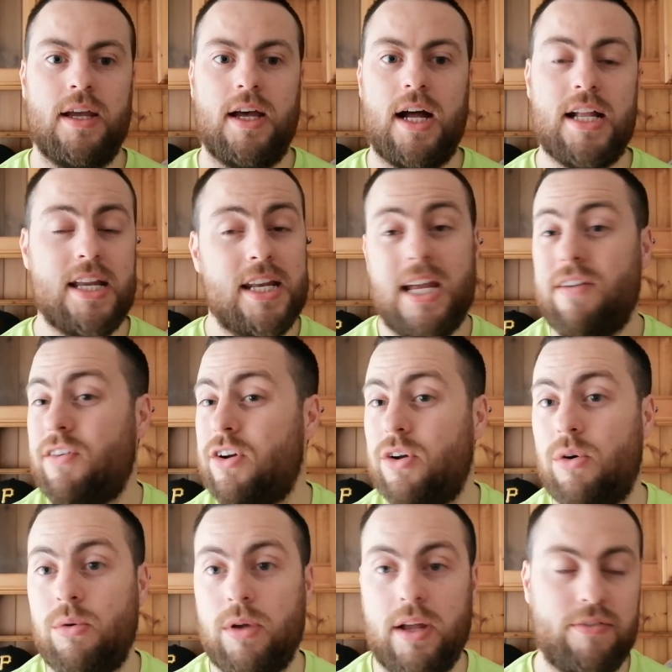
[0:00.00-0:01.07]
And you never
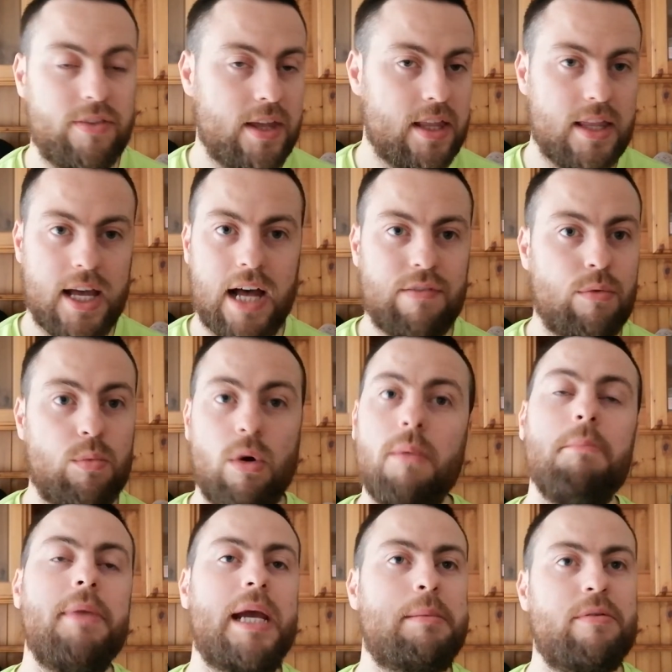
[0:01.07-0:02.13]
know, if they have
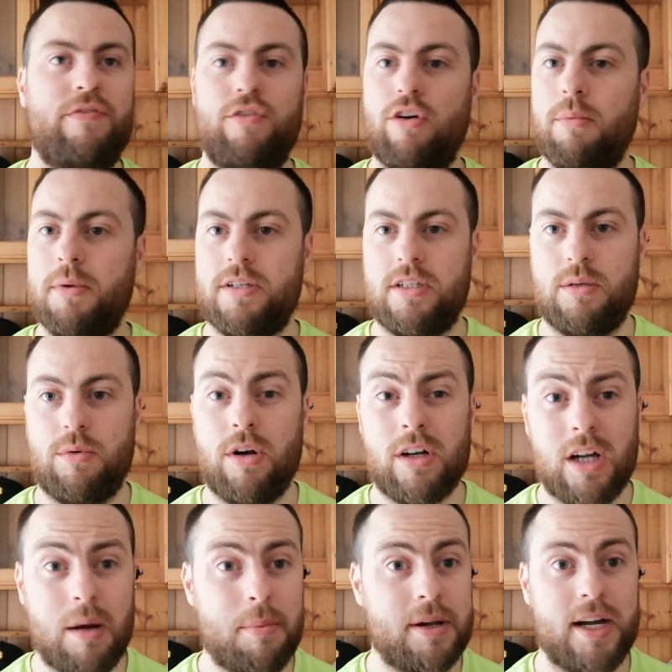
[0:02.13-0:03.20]
one big performance in the World
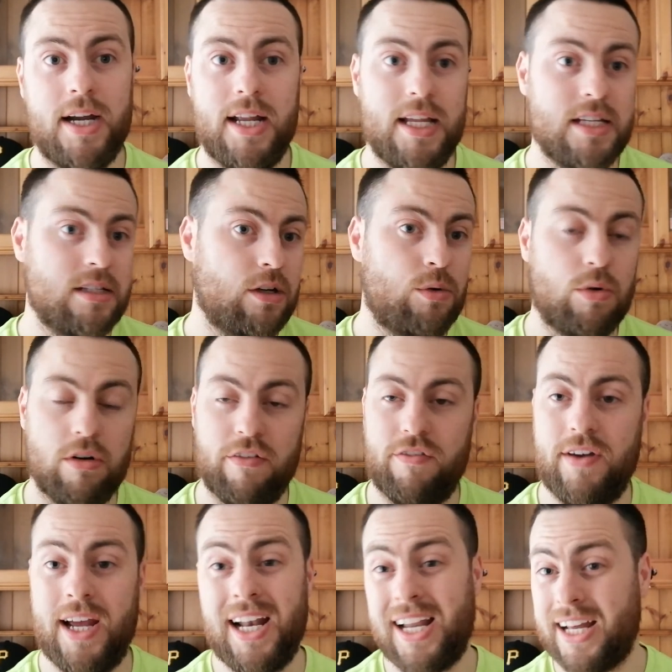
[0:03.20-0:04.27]
Cup and it is a
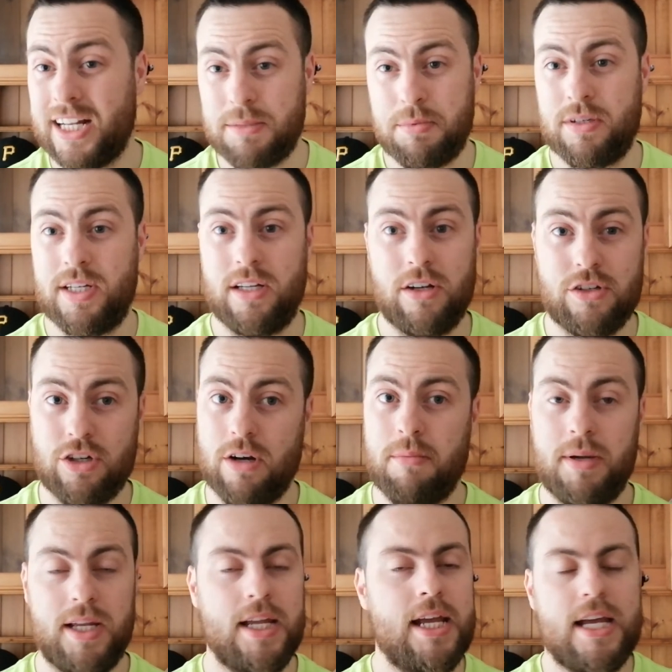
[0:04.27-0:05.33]
quarter-final against Brazil or
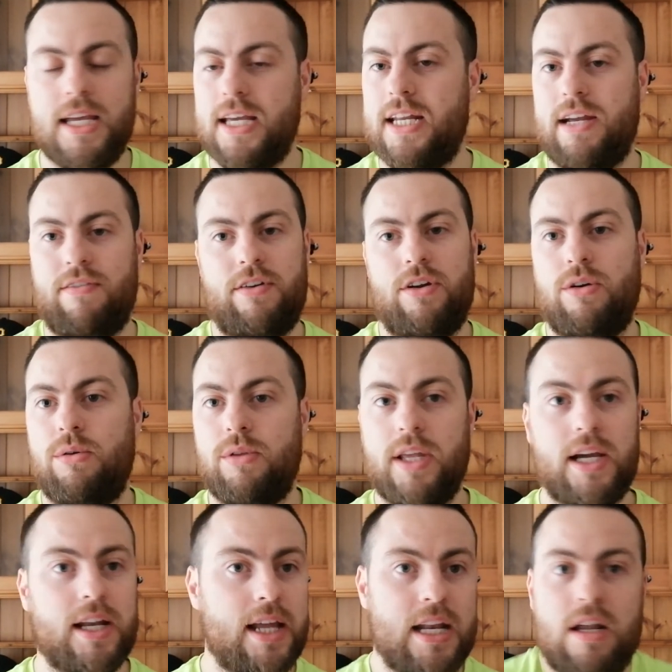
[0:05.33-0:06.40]
Germany, you never know, they
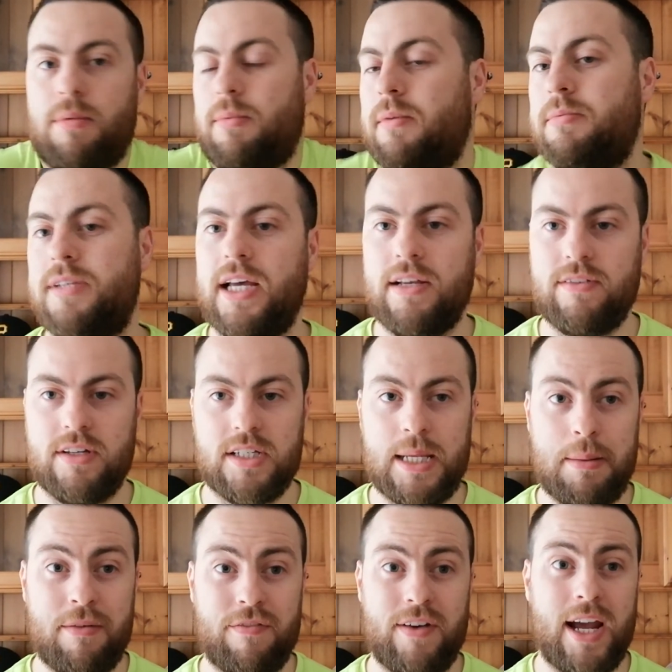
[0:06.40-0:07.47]
could end up themselves in a
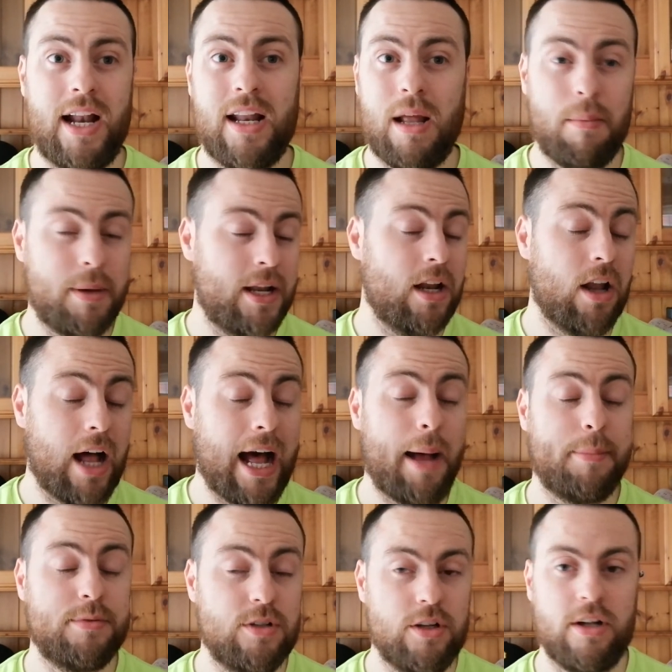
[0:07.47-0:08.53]
semi-final. That'll be an
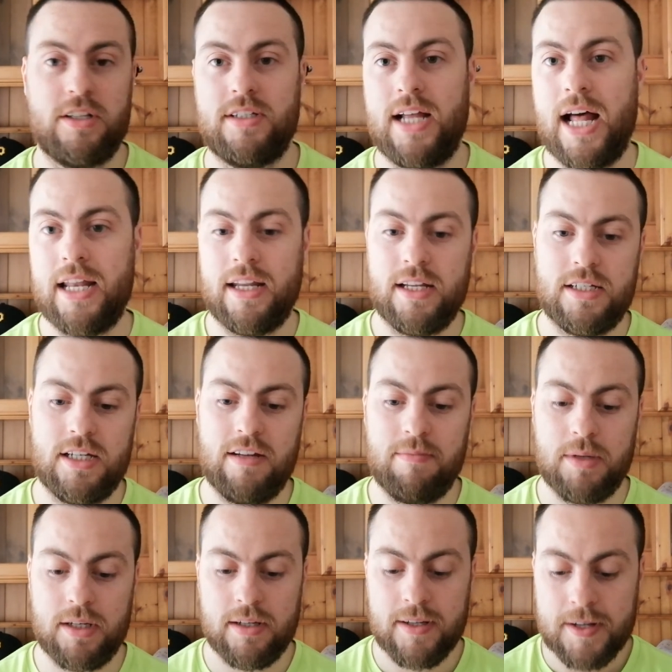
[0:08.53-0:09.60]
absolute outstanding achievement.